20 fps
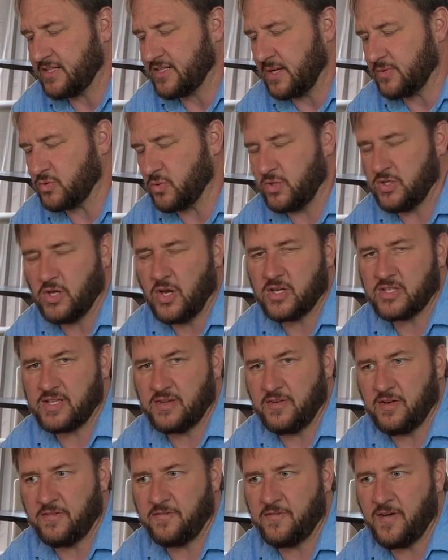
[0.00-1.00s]
of times when dogs
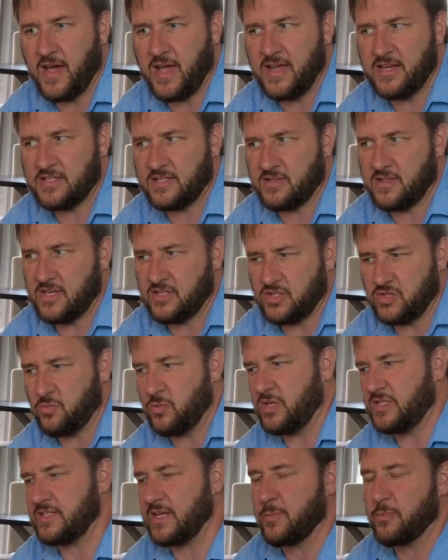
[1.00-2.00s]
have a fight, they just,
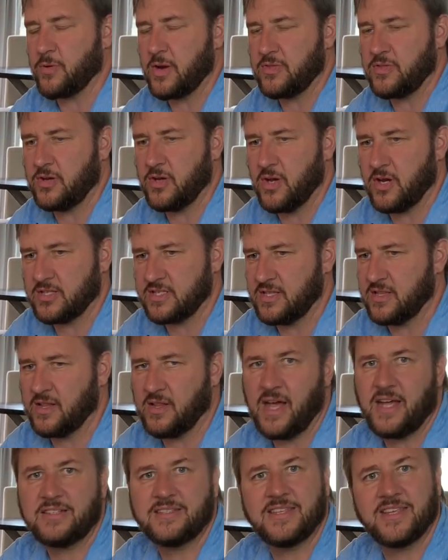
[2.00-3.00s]
we separate the dogs, and the
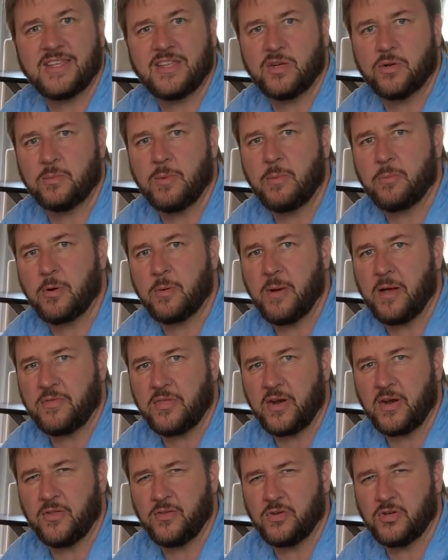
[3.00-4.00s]
last thing they remember about
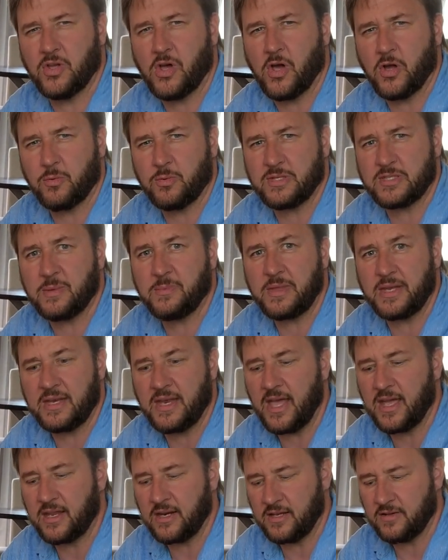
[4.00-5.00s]
that other dog was something
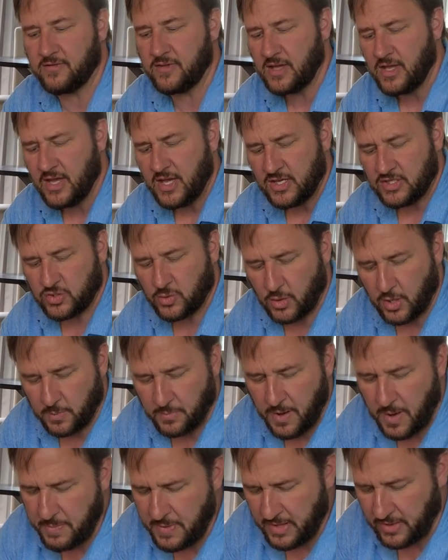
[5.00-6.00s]
negative. So in our
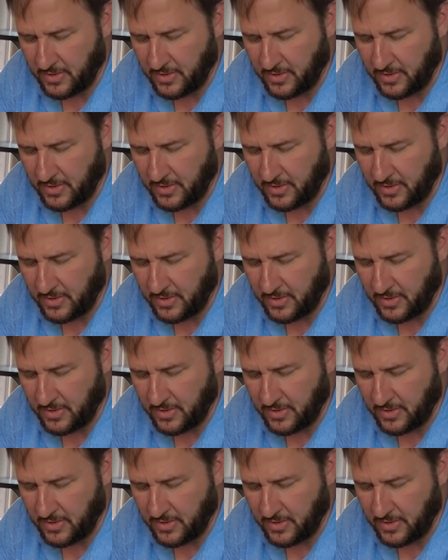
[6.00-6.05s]
puppy